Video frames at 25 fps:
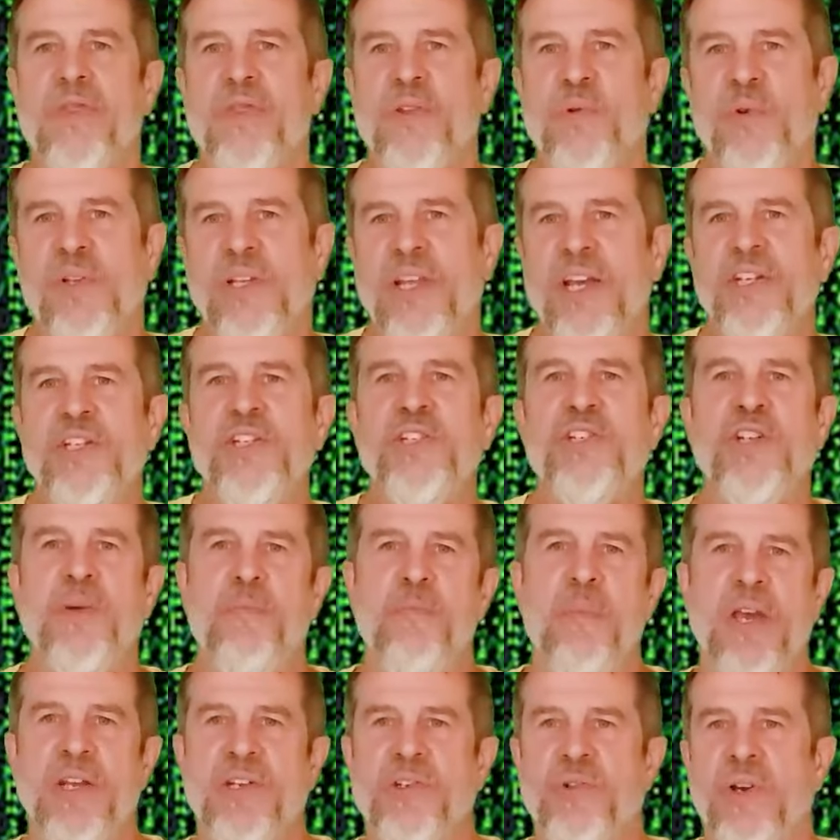The
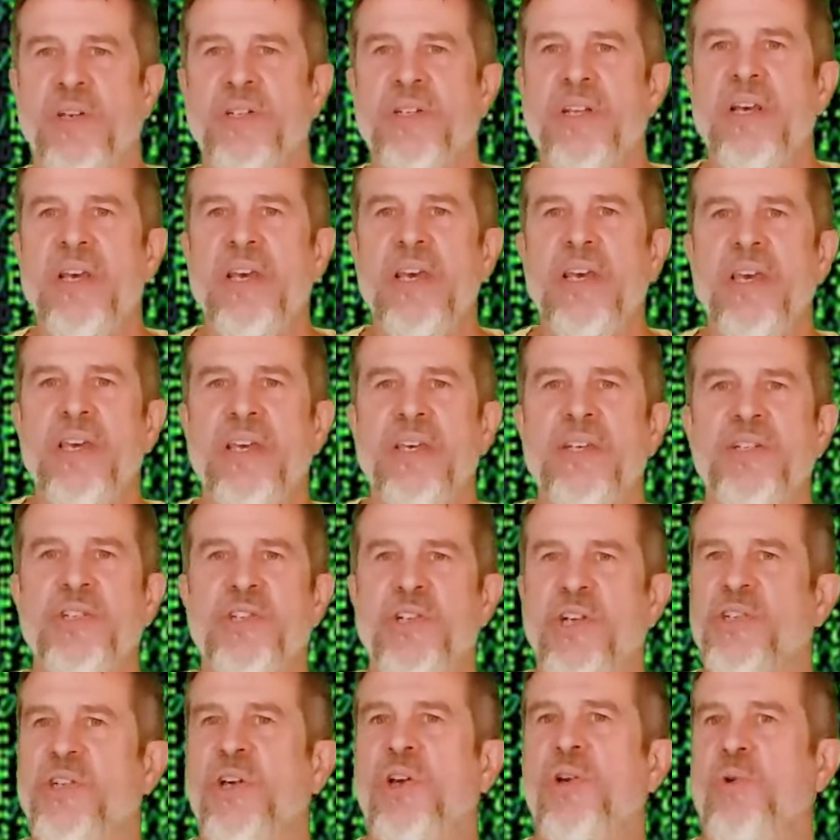relationship matrix is
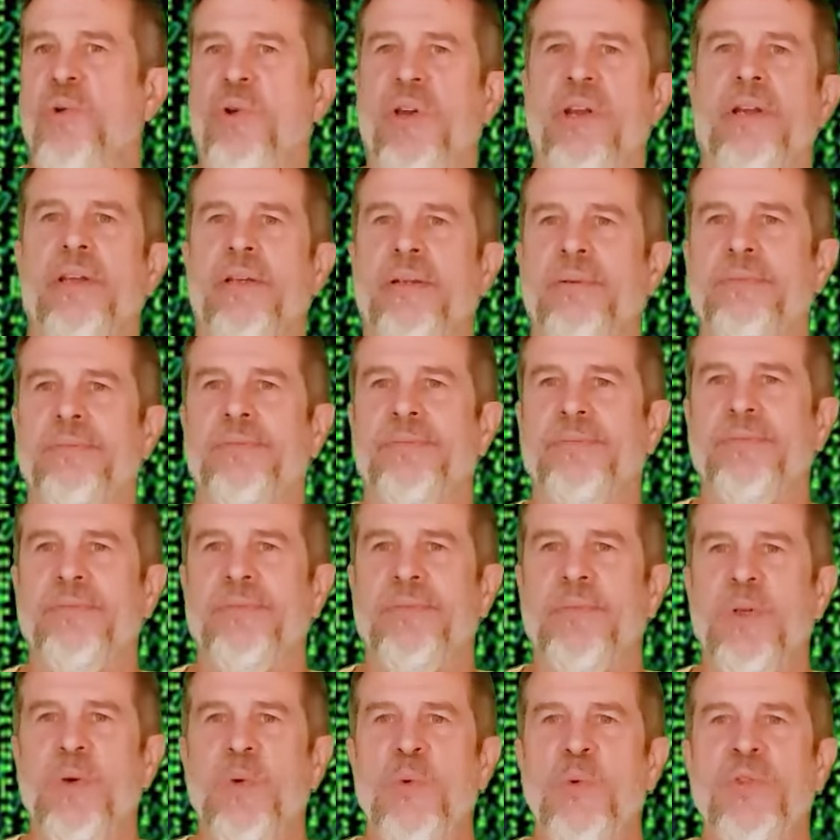just a grid
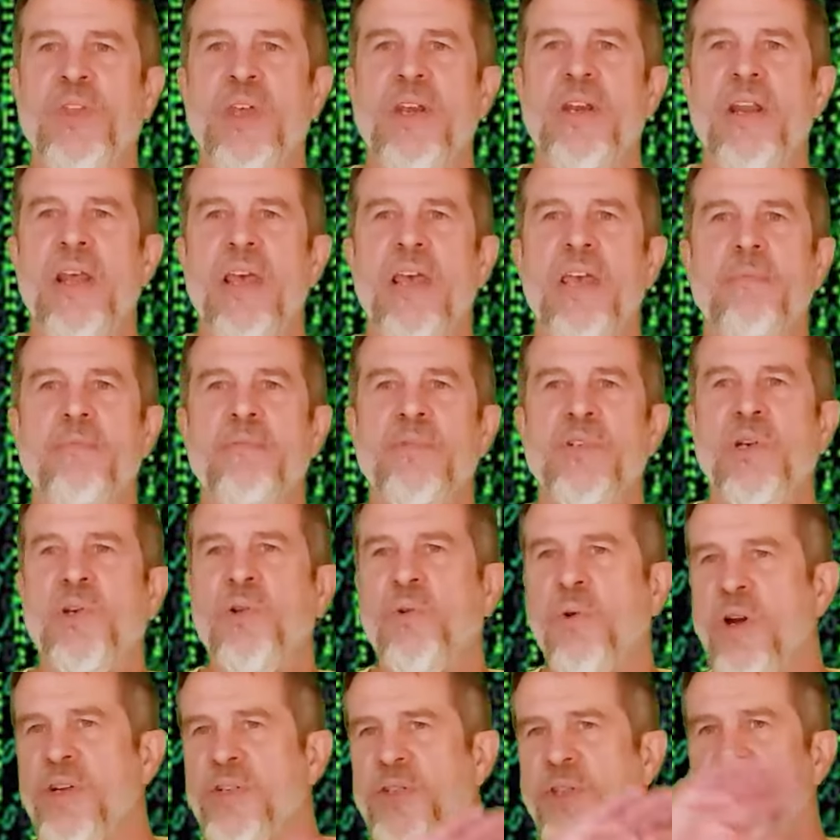with the names
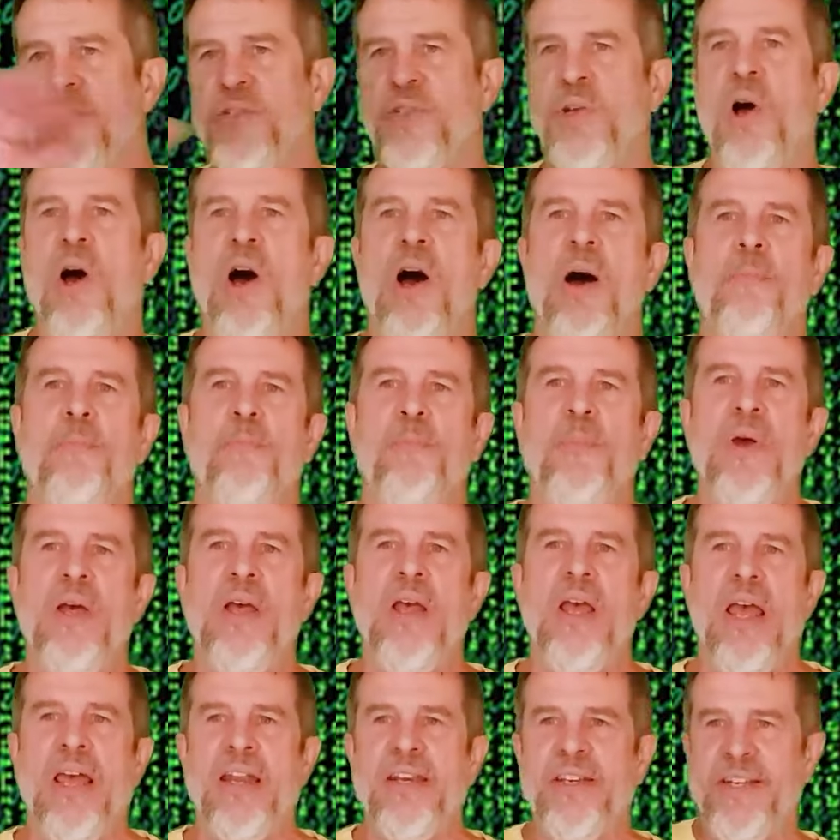across the top
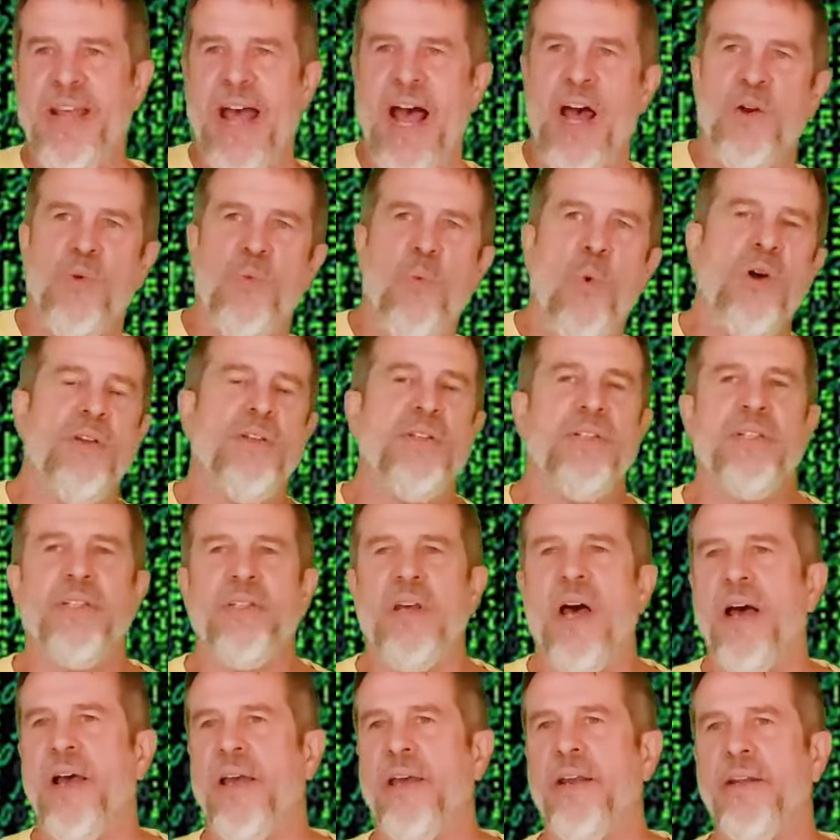and down one
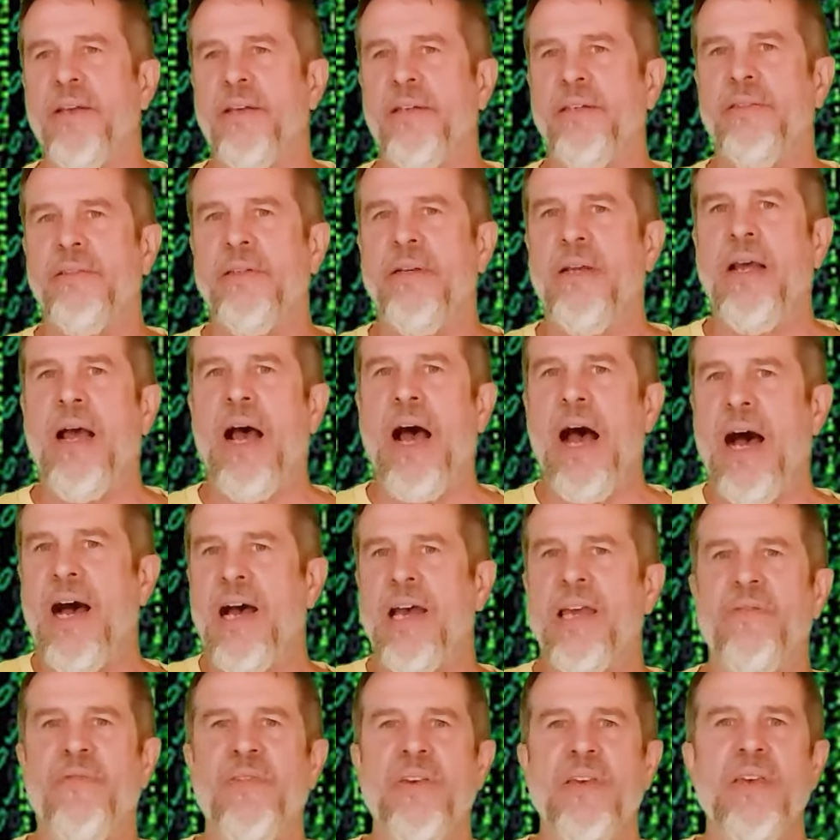side.
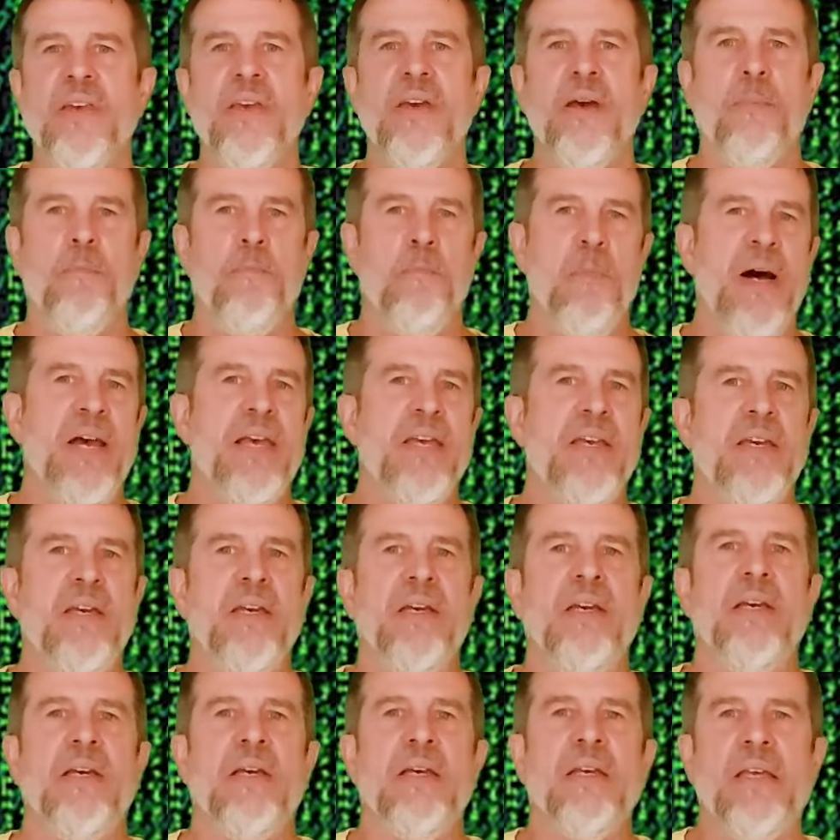Ivy, Mike,
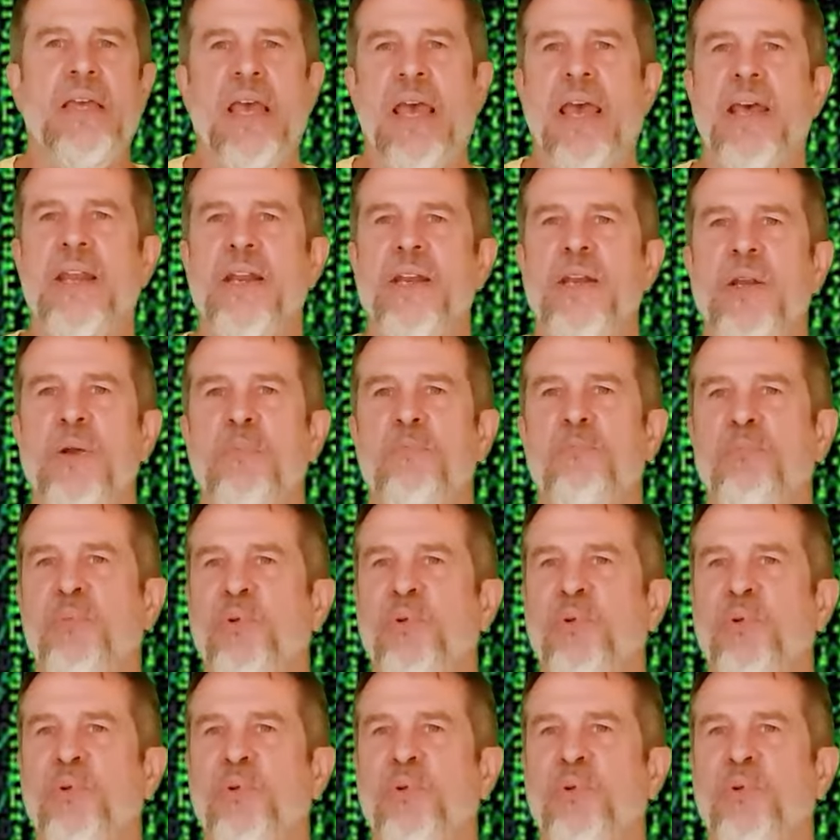Ken,